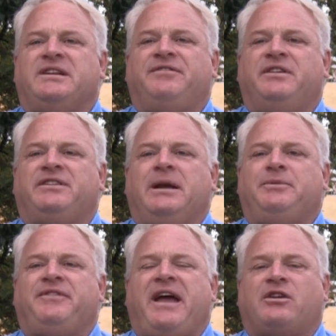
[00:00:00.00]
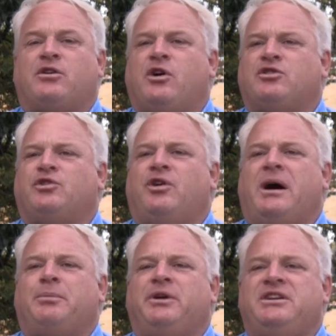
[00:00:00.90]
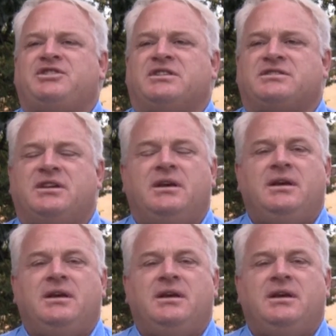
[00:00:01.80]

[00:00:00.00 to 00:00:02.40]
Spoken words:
different types of agricultural operations.